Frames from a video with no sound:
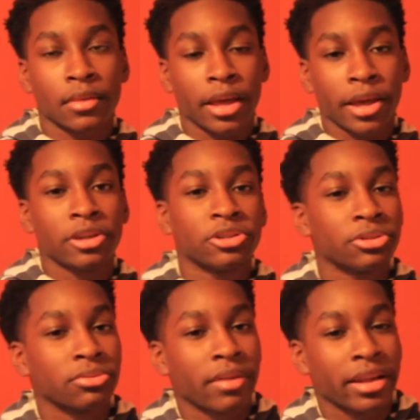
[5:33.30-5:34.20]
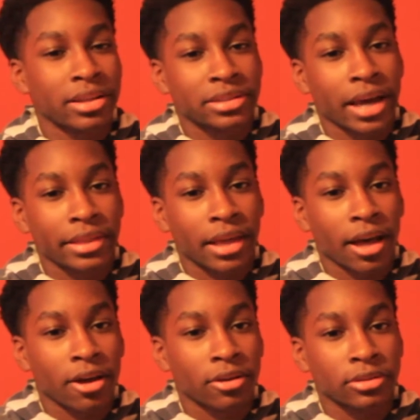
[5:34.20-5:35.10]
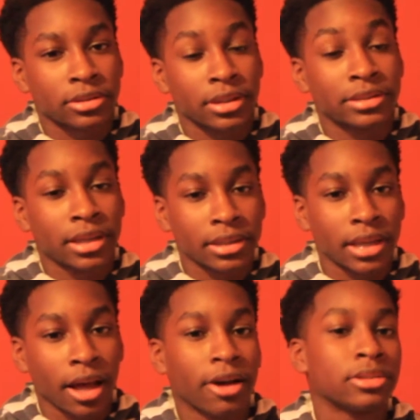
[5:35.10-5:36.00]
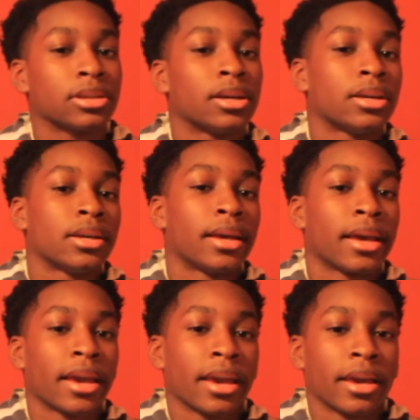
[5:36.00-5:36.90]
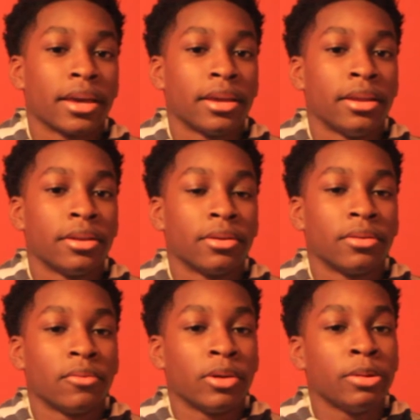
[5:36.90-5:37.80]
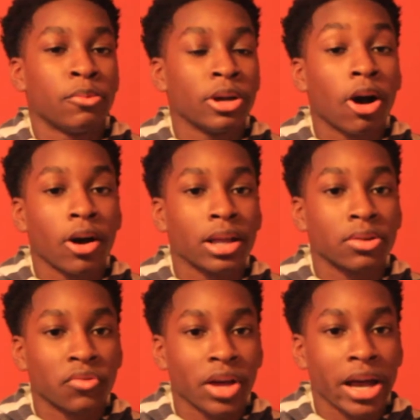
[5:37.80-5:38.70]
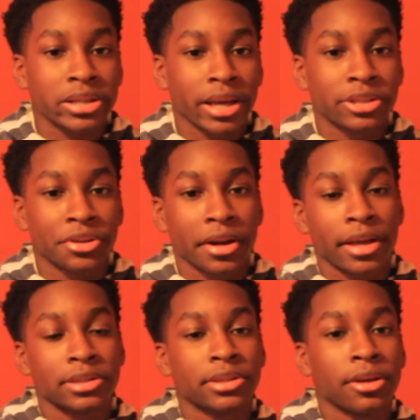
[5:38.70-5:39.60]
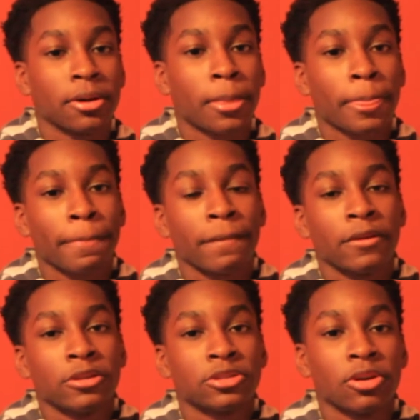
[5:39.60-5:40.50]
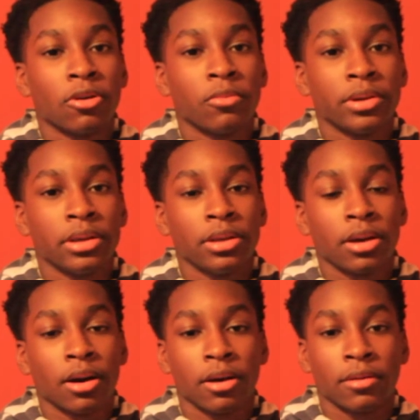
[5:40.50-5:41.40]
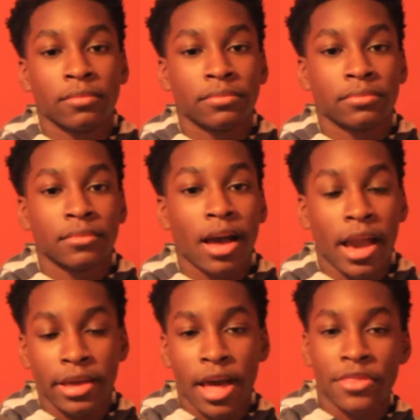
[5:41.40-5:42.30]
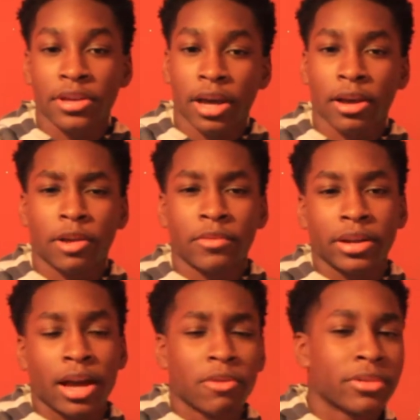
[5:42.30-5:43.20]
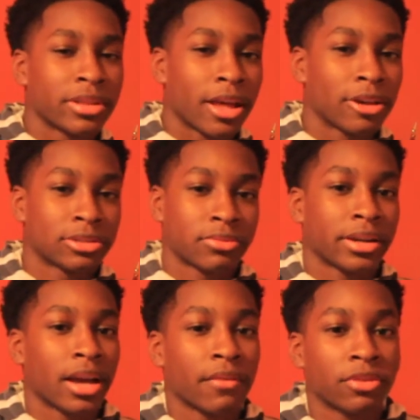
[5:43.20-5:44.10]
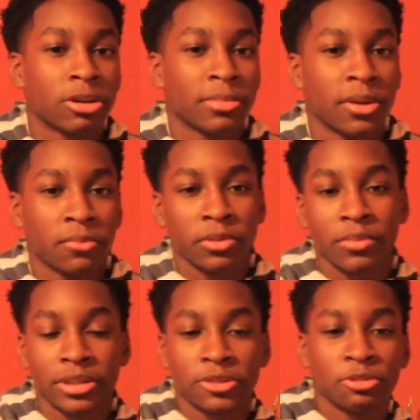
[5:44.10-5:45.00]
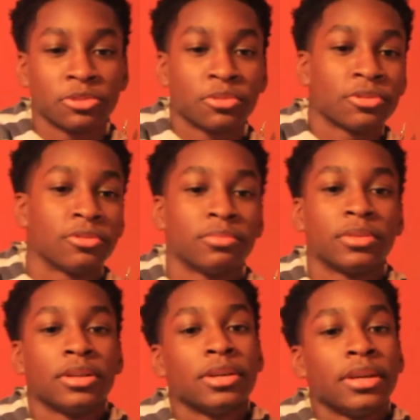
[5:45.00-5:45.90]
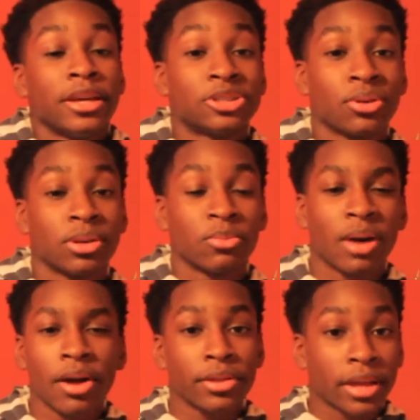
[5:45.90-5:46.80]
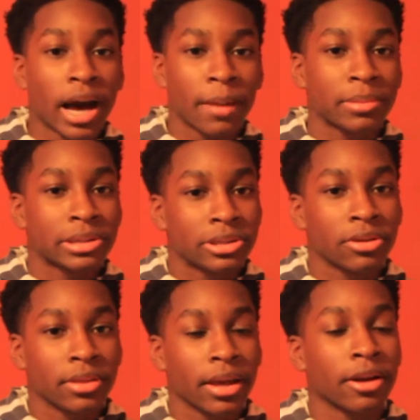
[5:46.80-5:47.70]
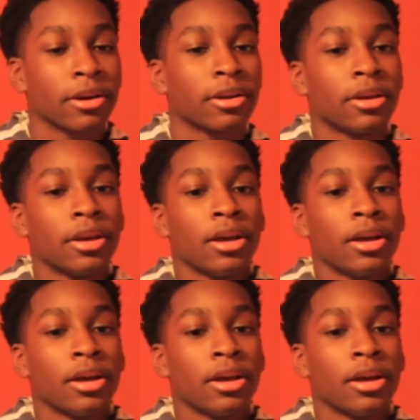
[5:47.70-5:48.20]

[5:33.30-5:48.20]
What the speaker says: Andrew ran inside the house. It's his house, and we all had the flashlights in our hands still. So I think I ran in the house right after him, and we went to his room and saw him while the cop is still there.